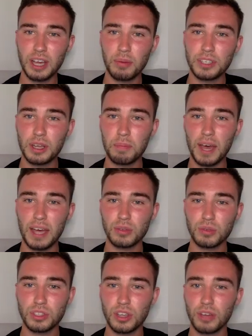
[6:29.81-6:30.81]
championship
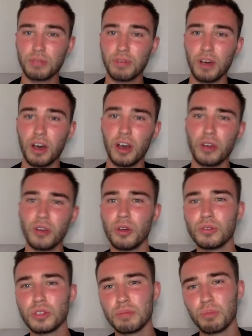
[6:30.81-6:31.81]
battles so far.
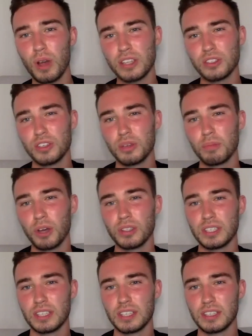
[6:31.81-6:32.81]
Who's impressed you the most
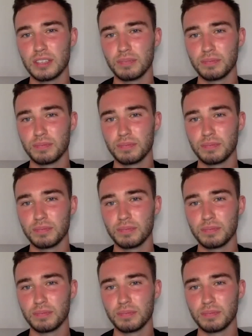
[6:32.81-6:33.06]
this season?